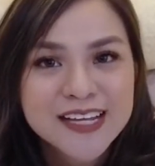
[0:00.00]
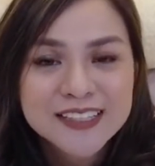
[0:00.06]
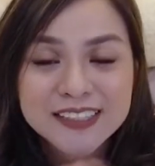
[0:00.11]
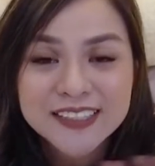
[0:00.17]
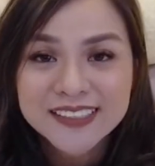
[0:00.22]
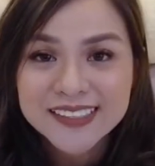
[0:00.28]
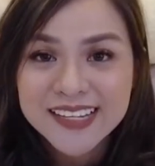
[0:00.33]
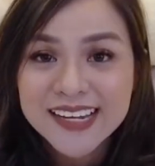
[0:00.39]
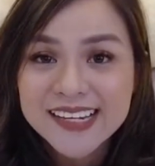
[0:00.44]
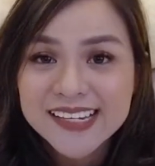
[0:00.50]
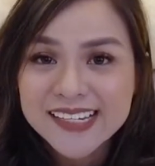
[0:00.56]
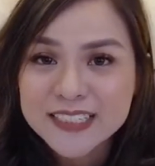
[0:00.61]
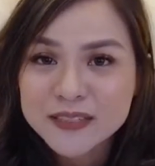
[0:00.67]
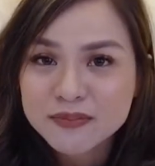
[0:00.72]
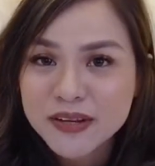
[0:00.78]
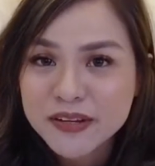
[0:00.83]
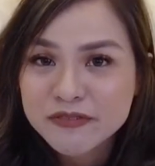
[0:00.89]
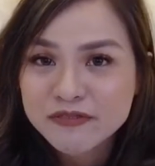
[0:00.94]
Today is
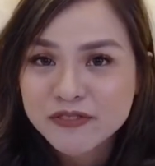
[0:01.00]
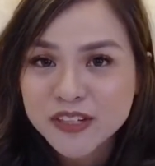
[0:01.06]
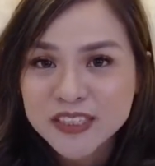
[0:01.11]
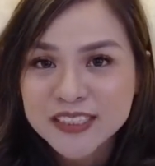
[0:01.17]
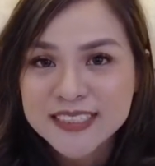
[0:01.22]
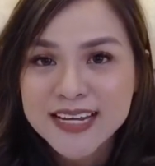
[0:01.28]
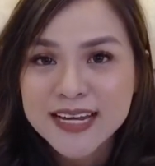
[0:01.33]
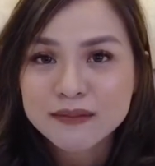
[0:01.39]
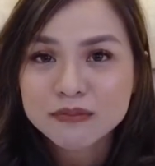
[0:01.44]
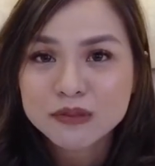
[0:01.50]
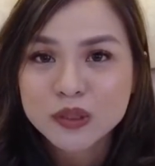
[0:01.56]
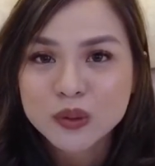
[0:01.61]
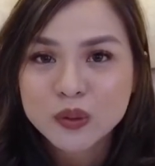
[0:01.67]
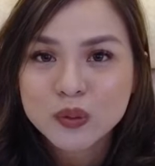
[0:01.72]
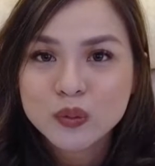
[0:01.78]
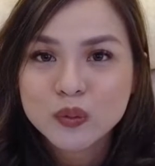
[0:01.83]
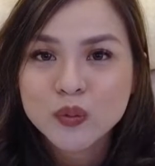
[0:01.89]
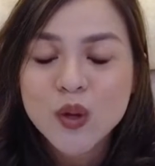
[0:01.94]
my first time
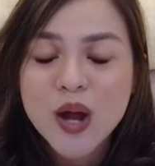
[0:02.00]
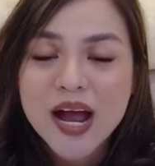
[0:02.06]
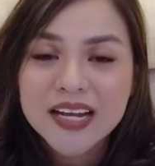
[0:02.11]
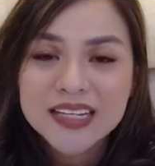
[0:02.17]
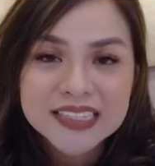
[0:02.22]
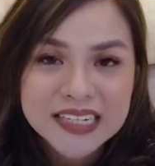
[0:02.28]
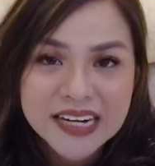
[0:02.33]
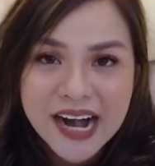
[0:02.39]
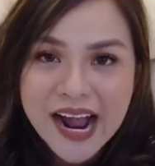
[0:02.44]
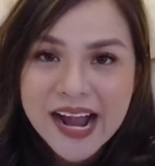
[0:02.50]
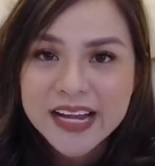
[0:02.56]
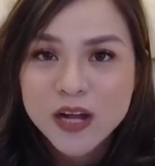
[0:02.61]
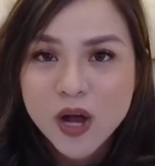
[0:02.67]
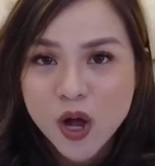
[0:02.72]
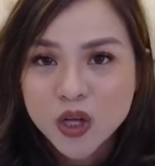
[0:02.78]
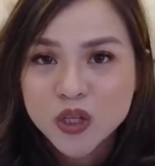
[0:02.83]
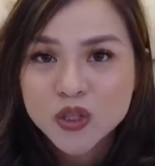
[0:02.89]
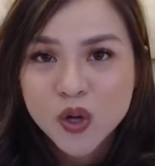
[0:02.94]
to do a
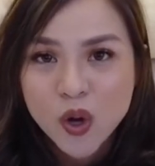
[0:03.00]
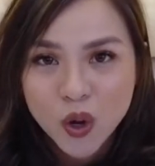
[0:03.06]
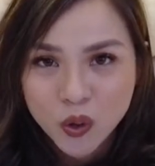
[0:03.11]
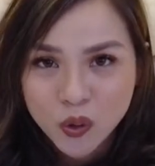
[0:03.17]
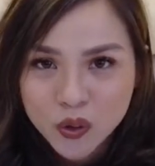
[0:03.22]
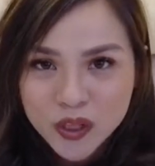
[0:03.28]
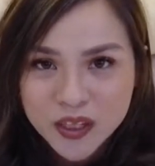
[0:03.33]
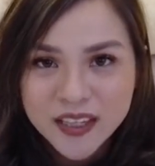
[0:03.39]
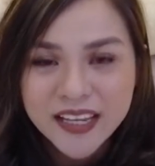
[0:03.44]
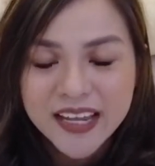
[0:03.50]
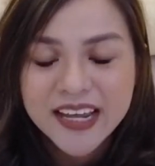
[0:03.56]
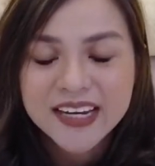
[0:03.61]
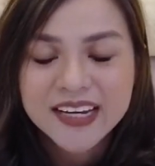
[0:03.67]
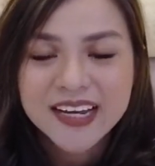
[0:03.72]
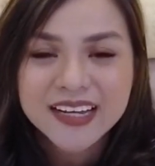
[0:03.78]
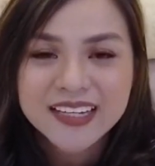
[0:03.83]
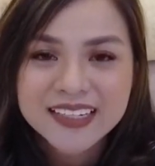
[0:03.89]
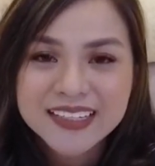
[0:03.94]
try-on haul,
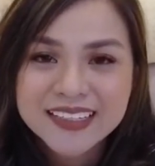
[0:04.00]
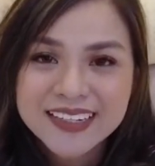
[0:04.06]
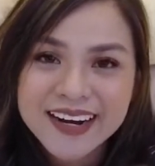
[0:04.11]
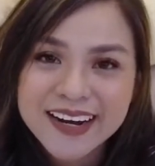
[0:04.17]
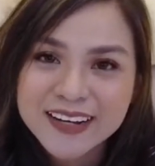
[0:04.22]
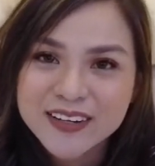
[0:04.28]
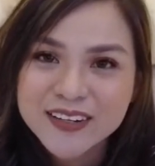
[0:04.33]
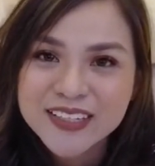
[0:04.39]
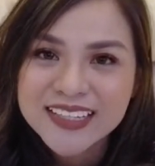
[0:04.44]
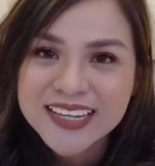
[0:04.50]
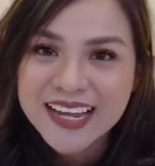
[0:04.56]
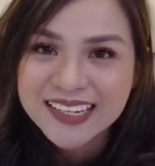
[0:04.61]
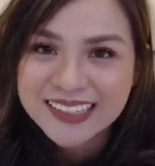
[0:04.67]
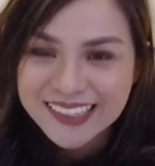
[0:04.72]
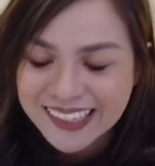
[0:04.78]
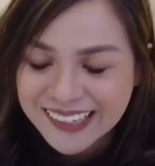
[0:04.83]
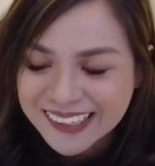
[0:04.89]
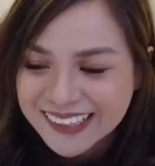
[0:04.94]
and ang itatry-on
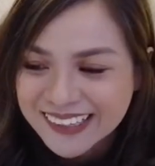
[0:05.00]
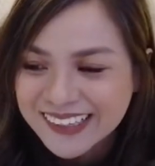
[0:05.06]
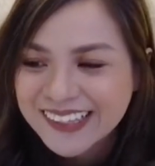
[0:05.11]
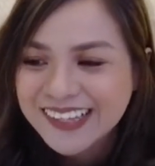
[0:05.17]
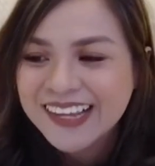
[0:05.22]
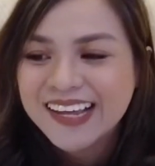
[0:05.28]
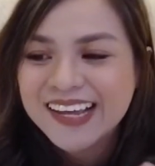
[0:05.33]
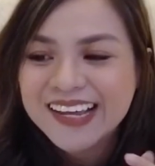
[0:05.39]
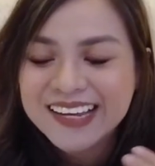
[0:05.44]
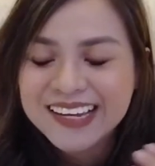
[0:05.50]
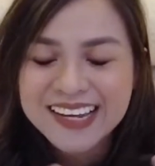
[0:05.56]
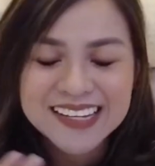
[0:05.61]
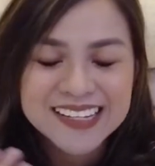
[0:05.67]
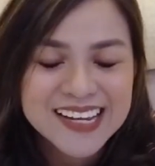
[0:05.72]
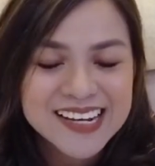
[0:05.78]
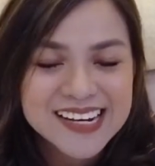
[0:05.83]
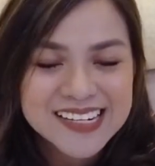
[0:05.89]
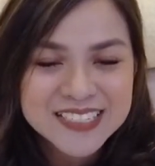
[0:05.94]
natin, kaya
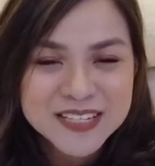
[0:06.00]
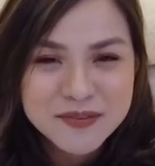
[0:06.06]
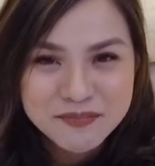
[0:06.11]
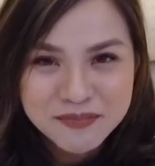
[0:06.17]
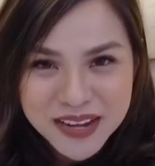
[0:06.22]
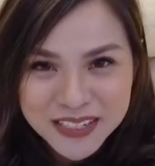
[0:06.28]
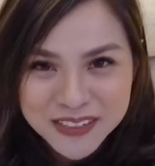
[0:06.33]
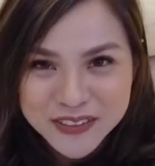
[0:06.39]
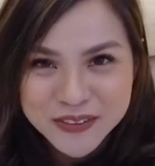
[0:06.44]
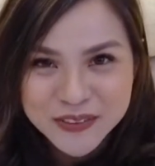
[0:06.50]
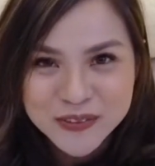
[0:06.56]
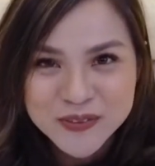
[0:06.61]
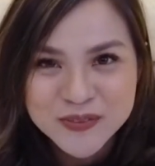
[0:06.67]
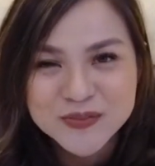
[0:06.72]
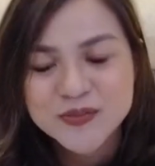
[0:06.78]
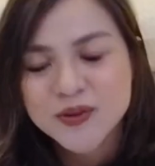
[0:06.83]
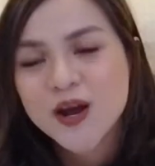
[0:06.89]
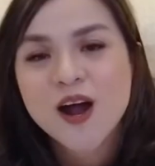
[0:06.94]
tayo nasa
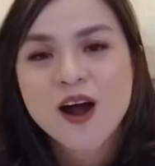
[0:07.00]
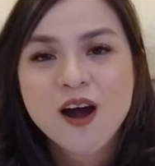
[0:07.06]
bedroom,